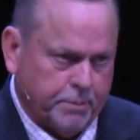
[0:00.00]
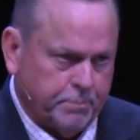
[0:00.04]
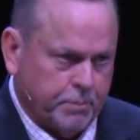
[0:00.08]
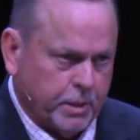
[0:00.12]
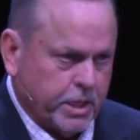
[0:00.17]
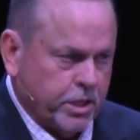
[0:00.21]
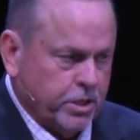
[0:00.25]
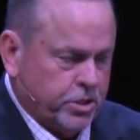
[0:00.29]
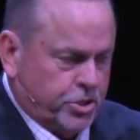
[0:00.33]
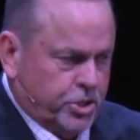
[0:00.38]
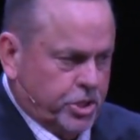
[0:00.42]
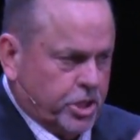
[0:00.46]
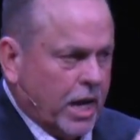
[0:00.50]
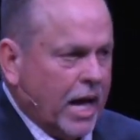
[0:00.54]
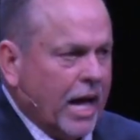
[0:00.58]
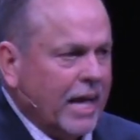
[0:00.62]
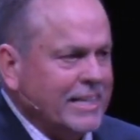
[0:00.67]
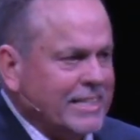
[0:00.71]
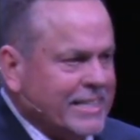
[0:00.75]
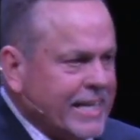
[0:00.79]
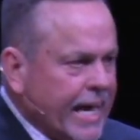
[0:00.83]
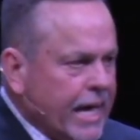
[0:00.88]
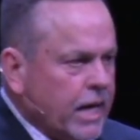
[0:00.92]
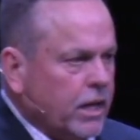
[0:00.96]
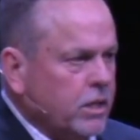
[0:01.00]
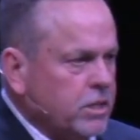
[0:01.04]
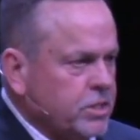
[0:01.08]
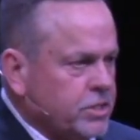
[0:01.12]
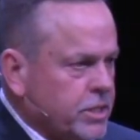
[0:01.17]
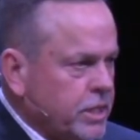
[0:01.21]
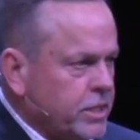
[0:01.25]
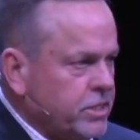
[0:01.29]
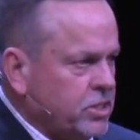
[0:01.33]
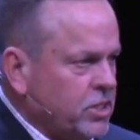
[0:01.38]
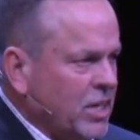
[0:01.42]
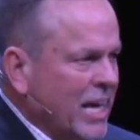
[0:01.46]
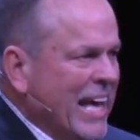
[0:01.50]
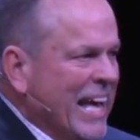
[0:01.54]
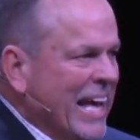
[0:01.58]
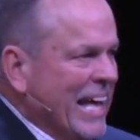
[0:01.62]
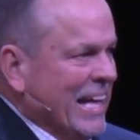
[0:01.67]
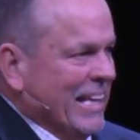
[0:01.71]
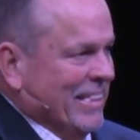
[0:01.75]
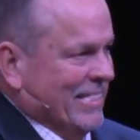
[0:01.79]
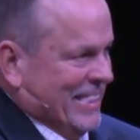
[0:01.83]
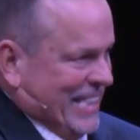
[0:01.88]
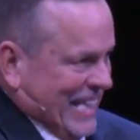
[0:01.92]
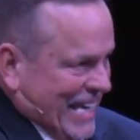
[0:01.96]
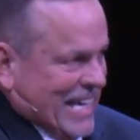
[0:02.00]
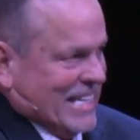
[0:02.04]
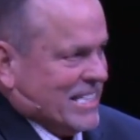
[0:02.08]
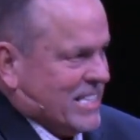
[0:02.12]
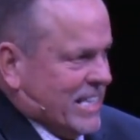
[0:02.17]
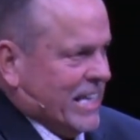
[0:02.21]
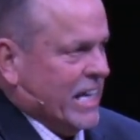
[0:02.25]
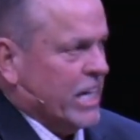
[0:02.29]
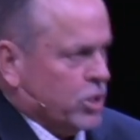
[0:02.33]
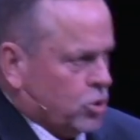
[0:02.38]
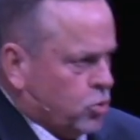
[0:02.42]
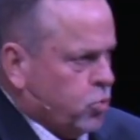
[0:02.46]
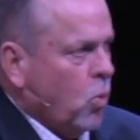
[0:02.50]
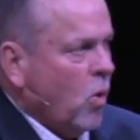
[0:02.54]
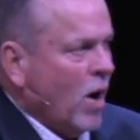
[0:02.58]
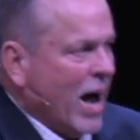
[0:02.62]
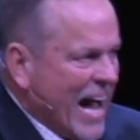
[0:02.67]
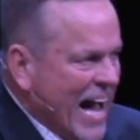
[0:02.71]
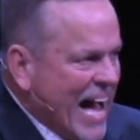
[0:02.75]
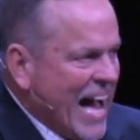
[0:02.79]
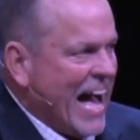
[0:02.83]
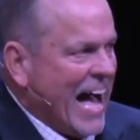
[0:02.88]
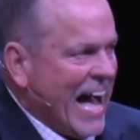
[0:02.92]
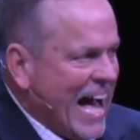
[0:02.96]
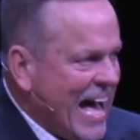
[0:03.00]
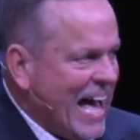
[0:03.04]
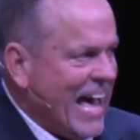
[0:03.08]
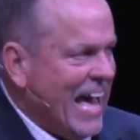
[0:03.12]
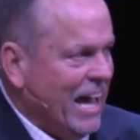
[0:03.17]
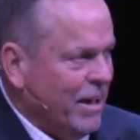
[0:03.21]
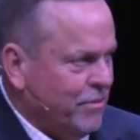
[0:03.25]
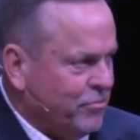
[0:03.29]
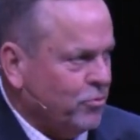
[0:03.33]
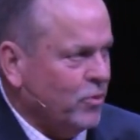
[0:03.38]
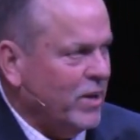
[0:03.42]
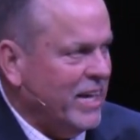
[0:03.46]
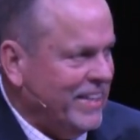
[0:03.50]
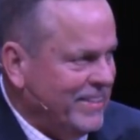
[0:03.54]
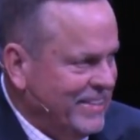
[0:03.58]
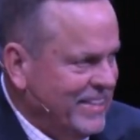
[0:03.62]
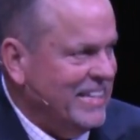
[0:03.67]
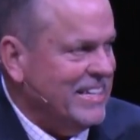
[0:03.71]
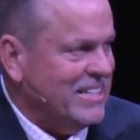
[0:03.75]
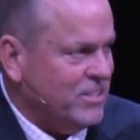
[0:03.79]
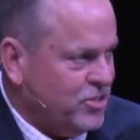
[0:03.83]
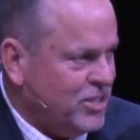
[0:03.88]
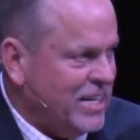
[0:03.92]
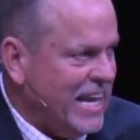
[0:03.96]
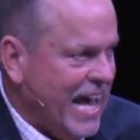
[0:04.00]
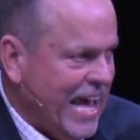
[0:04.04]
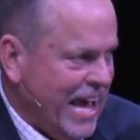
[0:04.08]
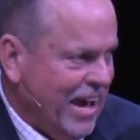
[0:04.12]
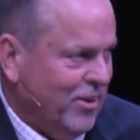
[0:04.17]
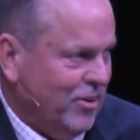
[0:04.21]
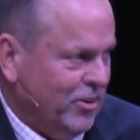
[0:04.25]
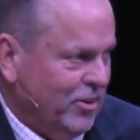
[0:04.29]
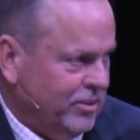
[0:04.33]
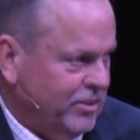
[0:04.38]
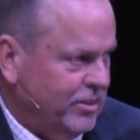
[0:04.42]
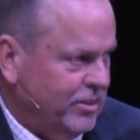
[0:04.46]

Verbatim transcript: because John tells us this is why I have written this down.